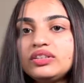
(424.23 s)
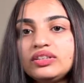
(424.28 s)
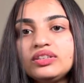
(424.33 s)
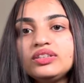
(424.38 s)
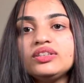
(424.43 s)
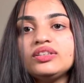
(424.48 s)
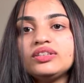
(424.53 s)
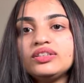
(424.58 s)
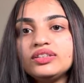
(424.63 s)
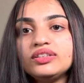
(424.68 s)
is
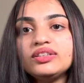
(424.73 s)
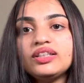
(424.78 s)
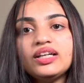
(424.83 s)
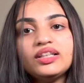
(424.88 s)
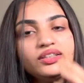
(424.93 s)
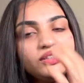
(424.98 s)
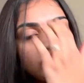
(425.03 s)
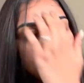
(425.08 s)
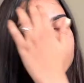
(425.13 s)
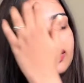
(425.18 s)
a
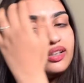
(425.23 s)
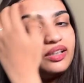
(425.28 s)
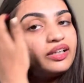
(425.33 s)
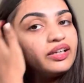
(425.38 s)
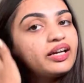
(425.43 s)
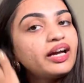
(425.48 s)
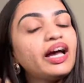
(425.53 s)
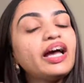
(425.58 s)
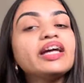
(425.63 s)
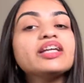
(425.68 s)
disaster. Like,
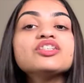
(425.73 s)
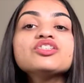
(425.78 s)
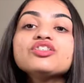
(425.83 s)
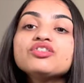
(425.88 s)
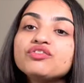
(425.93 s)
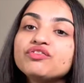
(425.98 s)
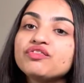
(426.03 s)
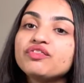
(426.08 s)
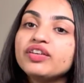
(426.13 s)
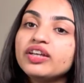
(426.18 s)
I
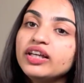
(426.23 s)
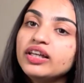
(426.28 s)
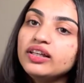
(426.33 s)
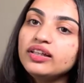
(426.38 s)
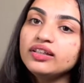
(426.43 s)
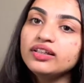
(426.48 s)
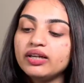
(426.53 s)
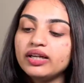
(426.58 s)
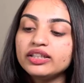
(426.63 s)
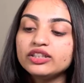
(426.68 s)
just feel
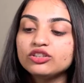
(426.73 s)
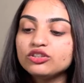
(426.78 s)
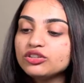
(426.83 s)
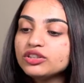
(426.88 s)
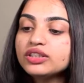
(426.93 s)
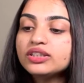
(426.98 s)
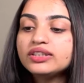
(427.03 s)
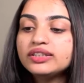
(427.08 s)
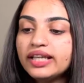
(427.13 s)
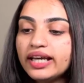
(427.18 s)
I should
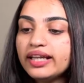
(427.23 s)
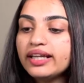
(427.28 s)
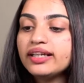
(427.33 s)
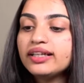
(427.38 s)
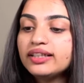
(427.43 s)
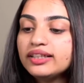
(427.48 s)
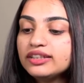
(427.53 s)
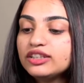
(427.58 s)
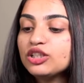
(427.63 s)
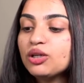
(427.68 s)
just
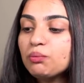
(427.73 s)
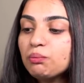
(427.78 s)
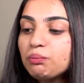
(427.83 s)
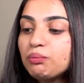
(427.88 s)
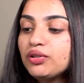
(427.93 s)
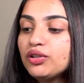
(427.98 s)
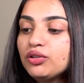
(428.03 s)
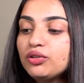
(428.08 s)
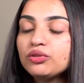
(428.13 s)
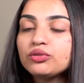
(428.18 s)
directly jump
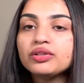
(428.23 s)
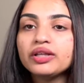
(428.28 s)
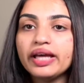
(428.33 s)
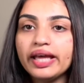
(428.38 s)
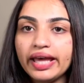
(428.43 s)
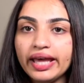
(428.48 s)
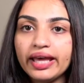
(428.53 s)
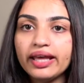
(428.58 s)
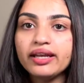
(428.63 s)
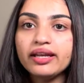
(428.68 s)
into the
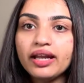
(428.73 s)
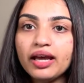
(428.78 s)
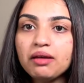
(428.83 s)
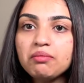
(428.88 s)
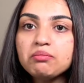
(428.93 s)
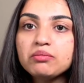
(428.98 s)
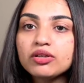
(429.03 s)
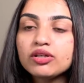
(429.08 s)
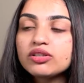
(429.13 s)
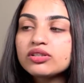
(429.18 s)
air wrap
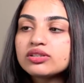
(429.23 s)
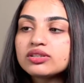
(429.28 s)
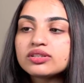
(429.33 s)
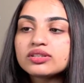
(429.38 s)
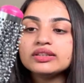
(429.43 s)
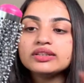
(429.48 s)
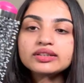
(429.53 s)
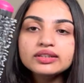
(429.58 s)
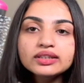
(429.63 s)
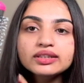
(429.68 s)
because
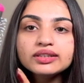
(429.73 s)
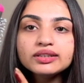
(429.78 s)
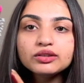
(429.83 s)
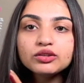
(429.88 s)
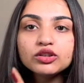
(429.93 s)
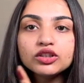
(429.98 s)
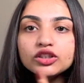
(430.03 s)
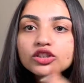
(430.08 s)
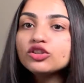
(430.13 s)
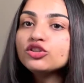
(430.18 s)
this
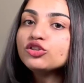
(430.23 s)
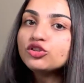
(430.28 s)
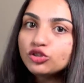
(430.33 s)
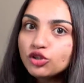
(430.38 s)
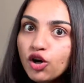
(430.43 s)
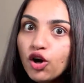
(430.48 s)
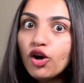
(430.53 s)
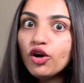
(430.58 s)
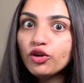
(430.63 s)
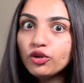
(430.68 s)
is
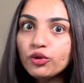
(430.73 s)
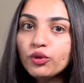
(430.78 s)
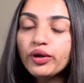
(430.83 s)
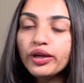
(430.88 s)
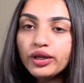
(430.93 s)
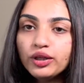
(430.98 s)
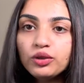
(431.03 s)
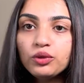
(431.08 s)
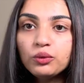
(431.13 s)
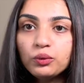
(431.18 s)
not
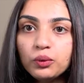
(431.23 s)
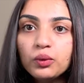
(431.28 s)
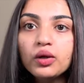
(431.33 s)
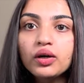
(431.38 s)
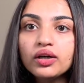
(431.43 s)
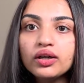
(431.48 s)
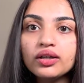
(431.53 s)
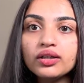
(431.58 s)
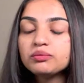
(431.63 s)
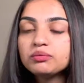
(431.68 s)
going to
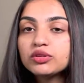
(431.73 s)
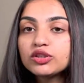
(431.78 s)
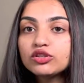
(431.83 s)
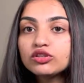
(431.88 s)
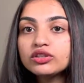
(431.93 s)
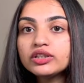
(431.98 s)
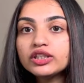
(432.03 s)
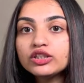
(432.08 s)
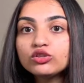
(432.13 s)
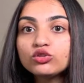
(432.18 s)
work because
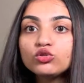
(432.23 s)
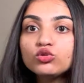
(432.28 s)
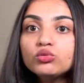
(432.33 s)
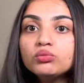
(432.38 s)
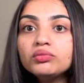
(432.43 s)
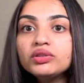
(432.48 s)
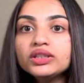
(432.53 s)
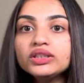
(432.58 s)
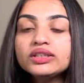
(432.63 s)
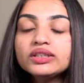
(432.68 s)
there's too
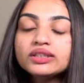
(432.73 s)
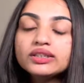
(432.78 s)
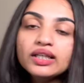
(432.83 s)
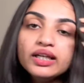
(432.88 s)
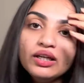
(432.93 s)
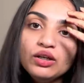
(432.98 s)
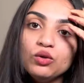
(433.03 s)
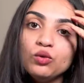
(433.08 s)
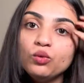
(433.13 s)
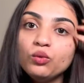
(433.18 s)
much
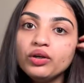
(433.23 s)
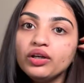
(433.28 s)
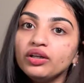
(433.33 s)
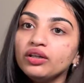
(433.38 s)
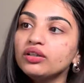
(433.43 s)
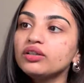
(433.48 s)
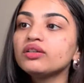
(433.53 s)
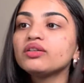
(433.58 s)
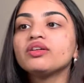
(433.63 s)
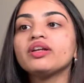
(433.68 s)

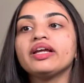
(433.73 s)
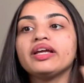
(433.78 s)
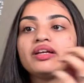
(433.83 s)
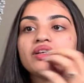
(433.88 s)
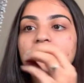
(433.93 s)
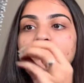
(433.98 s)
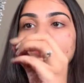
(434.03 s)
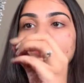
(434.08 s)
wind, like,